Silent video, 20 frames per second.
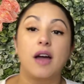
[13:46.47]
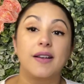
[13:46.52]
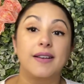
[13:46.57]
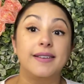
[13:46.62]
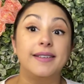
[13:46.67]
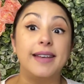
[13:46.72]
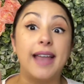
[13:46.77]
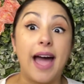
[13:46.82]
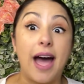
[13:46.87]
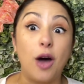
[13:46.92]

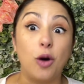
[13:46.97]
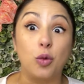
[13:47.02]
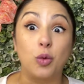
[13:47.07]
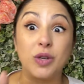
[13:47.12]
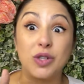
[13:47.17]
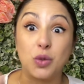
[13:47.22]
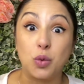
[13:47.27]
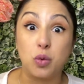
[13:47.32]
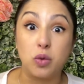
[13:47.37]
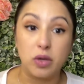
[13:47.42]
Now,
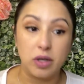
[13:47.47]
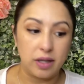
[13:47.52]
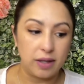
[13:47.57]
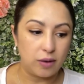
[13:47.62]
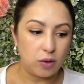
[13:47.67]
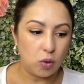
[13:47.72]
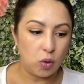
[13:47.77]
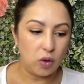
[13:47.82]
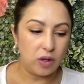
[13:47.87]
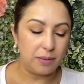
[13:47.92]
what's really
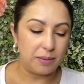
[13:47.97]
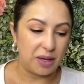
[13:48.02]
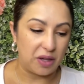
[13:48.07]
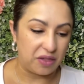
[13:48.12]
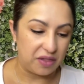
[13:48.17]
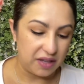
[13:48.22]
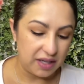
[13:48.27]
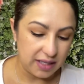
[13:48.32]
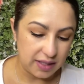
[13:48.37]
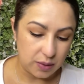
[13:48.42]
cool
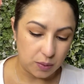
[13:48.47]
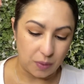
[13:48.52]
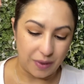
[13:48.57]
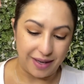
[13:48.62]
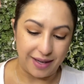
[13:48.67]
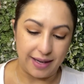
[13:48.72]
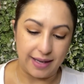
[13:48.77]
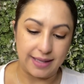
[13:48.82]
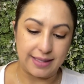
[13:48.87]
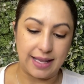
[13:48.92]
about this
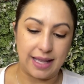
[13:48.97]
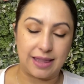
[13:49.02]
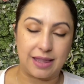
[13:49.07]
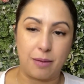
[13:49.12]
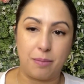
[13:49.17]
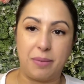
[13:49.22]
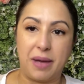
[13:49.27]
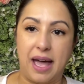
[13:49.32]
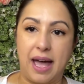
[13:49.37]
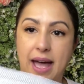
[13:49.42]
one is that the
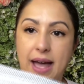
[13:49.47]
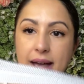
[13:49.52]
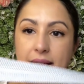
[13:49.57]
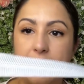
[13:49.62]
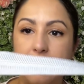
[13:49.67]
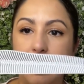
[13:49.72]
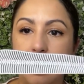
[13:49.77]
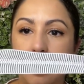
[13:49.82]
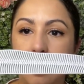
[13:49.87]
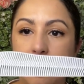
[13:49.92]

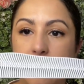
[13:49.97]
back